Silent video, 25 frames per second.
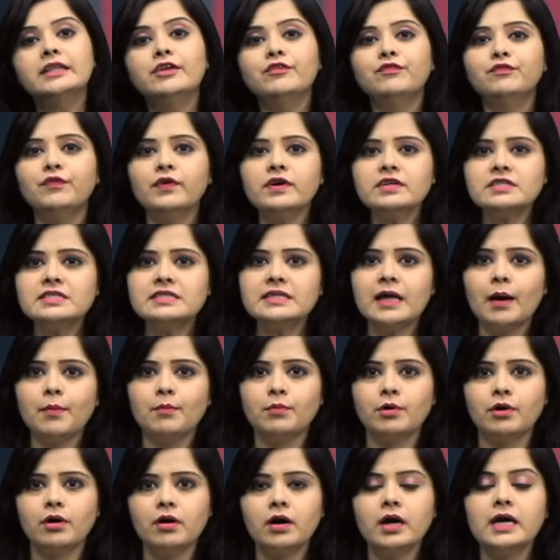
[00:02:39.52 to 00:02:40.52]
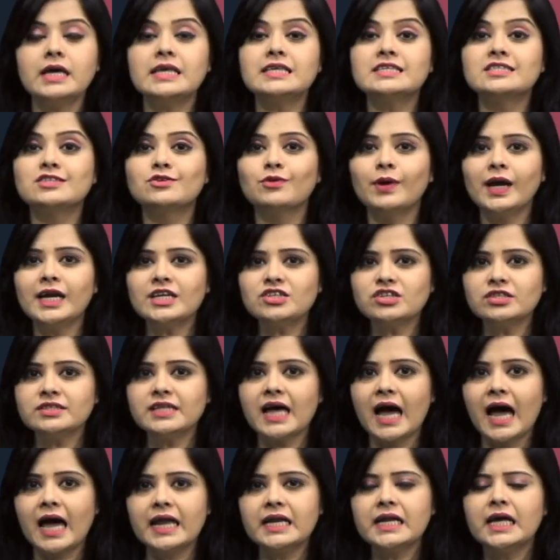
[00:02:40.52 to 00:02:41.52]
the first number is greater
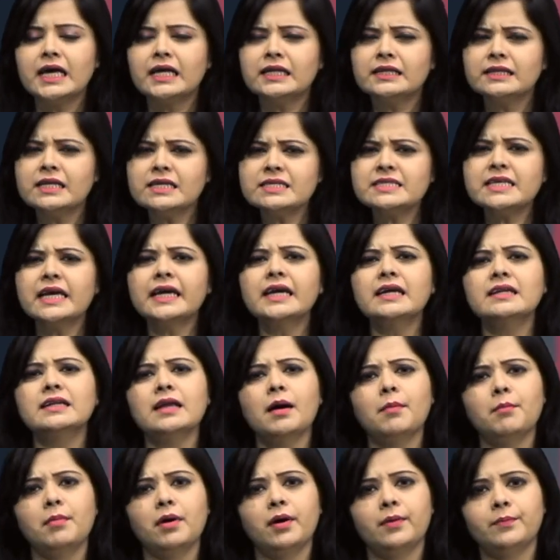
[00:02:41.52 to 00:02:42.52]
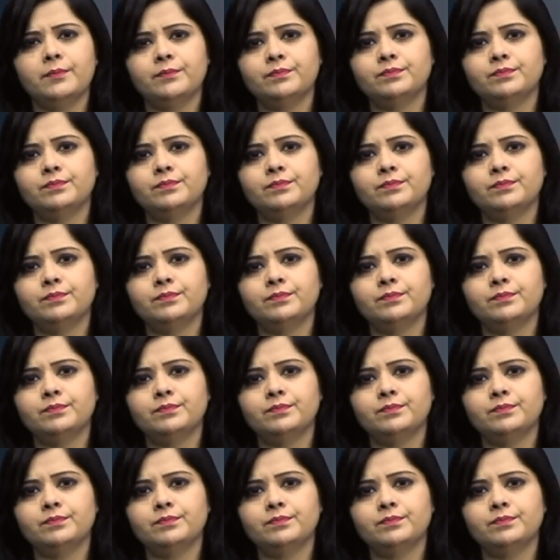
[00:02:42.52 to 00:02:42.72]
than the second number.